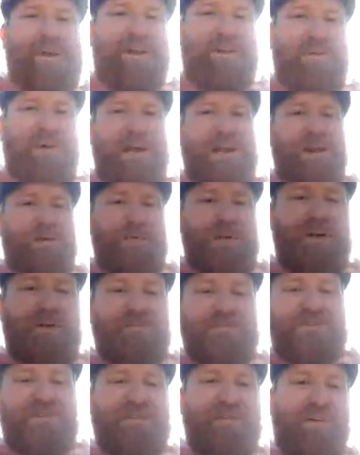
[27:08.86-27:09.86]
but it quickly
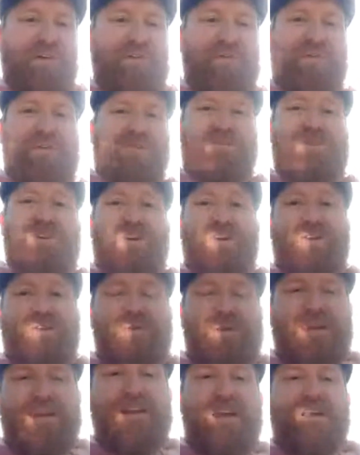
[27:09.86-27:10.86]
becomes a
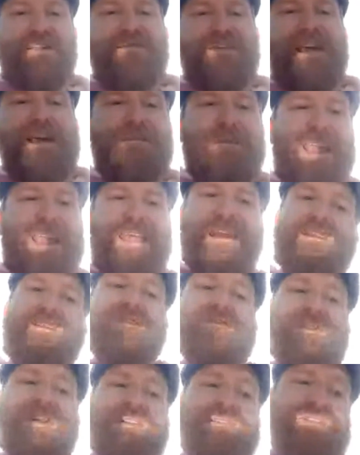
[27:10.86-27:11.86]
4-4-2. He can overlap, get in
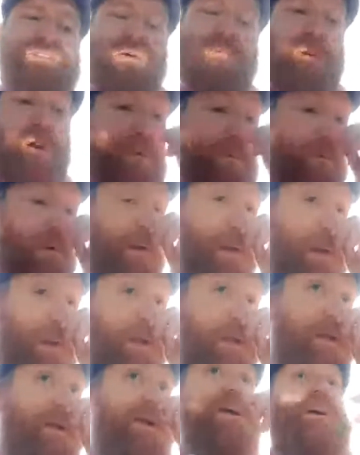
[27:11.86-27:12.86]
and around Tom Hopper.
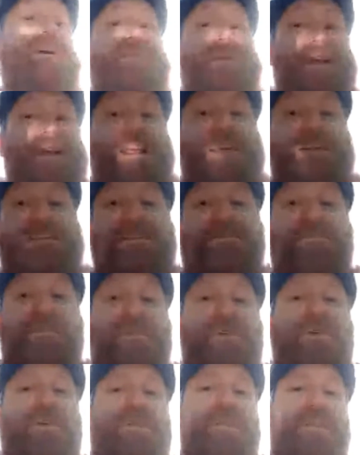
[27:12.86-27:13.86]
I think that's
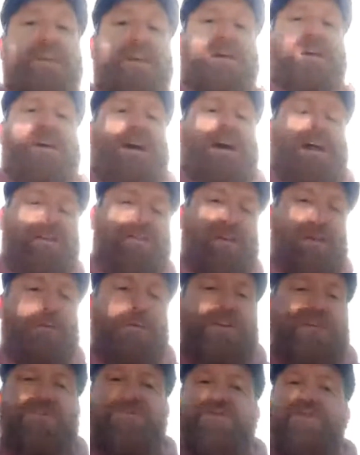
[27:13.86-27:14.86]
important. And I think
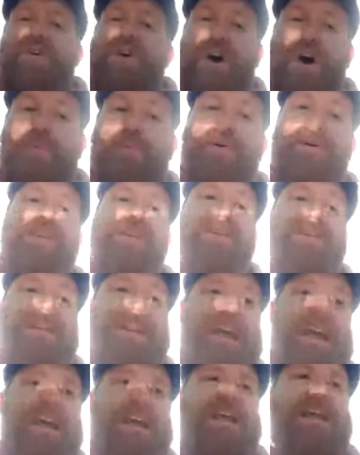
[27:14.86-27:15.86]
when you saw Hopper the other
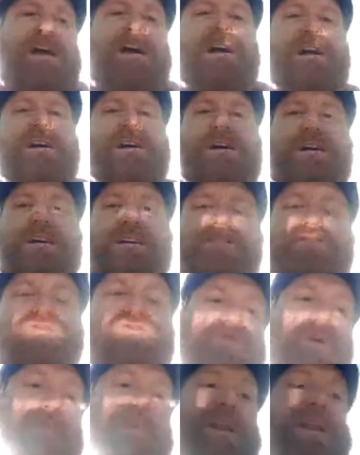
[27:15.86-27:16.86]
day
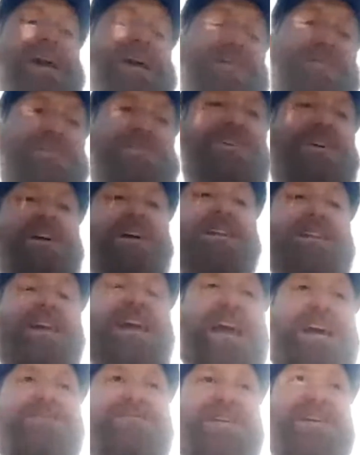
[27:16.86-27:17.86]
dropping outside
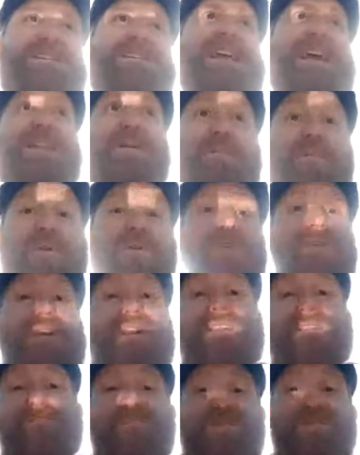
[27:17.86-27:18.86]
the area to get the ball
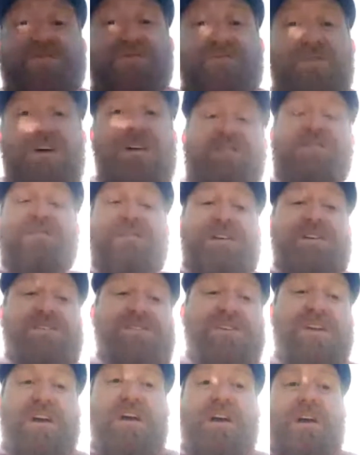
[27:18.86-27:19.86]
against Bristol
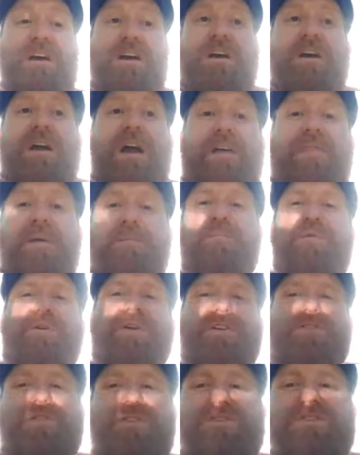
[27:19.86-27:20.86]
Rovers and then
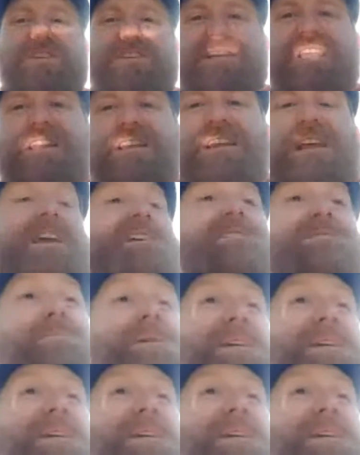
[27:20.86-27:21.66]
putting crosses in, and he's the